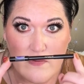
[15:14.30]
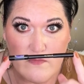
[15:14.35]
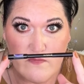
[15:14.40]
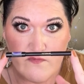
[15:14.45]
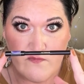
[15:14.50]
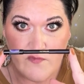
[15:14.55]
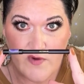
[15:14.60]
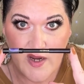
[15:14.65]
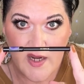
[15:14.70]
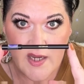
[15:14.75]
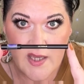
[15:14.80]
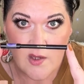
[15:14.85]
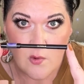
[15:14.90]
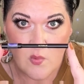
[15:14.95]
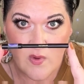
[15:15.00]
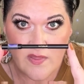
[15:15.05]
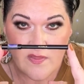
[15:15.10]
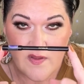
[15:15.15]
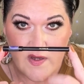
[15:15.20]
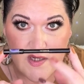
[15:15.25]
Fighting
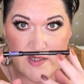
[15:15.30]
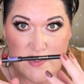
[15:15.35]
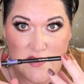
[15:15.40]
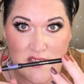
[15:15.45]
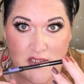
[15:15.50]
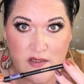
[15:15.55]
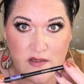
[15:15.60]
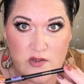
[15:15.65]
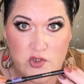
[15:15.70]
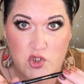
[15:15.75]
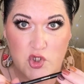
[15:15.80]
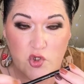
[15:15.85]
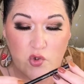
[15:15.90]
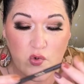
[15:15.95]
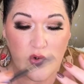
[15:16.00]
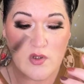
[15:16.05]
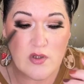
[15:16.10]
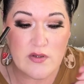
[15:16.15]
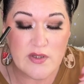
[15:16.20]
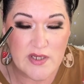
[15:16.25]
with this to
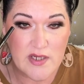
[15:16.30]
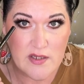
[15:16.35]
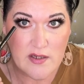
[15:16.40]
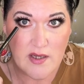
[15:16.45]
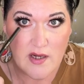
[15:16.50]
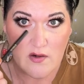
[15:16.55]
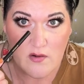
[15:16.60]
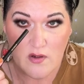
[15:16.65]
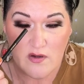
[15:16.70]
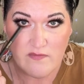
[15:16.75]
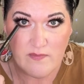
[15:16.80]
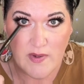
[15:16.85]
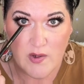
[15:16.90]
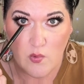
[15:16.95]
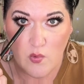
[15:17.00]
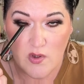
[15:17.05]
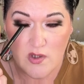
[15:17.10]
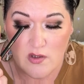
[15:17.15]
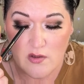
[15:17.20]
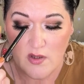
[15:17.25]
clean it out of my
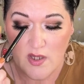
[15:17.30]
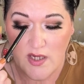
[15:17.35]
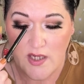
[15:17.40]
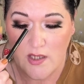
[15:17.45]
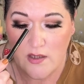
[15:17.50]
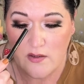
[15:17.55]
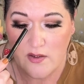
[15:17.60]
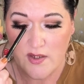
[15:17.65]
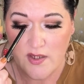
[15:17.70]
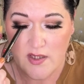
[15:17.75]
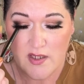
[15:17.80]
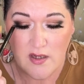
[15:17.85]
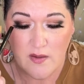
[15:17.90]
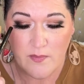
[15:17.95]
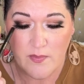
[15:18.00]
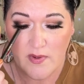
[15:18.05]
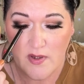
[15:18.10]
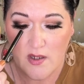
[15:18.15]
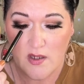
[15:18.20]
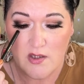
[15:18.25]
waterline, clean it up
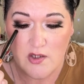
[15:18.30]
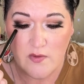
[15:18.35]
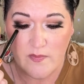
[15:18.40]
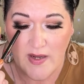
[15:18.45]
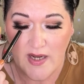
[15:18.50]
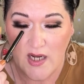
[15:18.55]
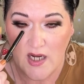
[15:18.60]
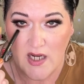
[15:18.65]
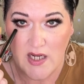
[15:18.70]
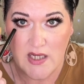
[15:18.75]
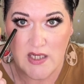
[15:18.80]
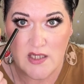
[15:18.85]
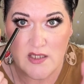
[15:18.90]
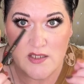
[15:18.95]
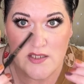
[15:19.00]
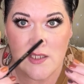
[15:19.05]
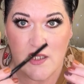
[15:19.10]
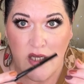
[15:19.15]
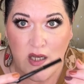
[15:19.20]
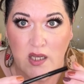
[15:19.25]
under my eyes